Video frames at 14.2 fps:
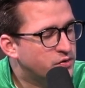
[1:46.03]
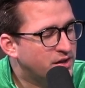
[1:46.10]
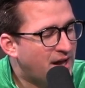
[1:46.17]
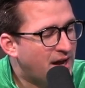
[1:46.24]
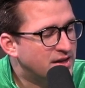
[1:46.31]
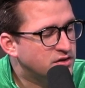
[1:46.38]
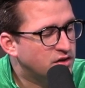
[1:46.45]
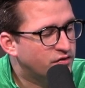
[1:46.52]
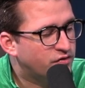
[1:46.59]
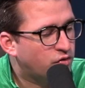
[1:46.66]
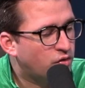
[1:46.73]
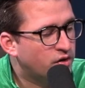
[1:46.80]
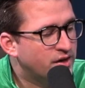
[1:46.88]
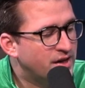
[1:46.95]
reliance on
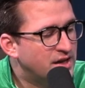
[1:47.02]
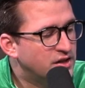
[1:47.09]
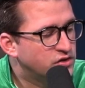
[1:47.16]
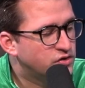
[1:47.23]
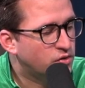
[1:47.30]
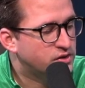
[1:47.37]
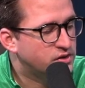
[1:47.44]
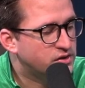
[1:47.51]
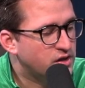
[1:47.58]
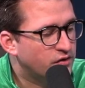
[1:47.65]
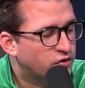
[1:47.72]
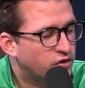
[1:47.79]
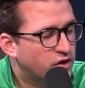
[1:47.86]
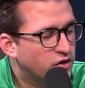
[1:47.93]
foreign sources
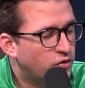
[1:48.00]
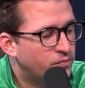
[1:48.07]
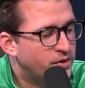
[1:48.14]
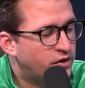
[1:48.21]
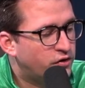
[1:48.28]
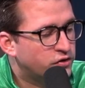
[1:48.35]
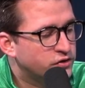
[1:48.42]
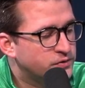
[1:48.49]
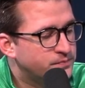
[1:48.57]
of critical minerals.